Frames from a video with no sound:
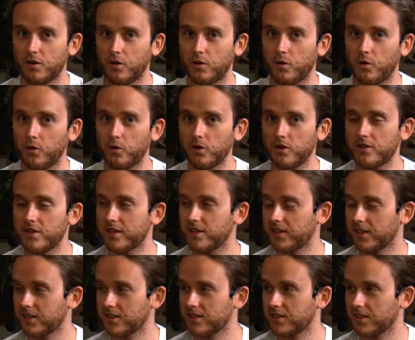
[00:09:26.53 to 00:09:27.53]
all of the
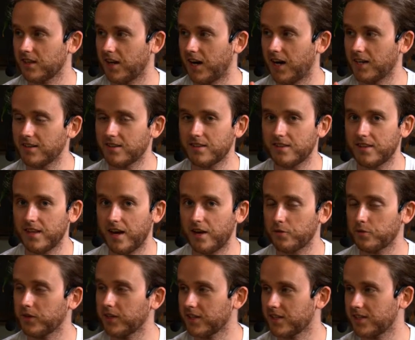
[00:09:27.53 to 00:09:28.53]
things other than that
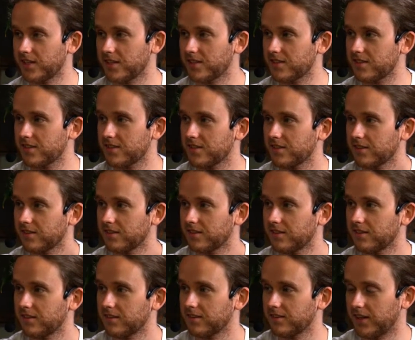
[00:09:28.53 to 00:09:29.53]
will exist
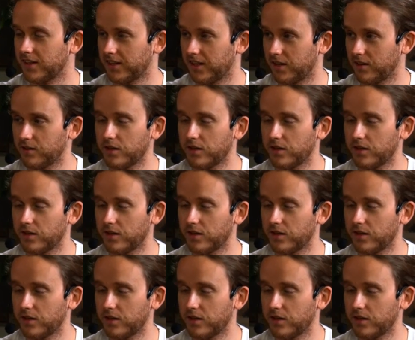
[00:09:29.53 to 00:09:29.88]
right now.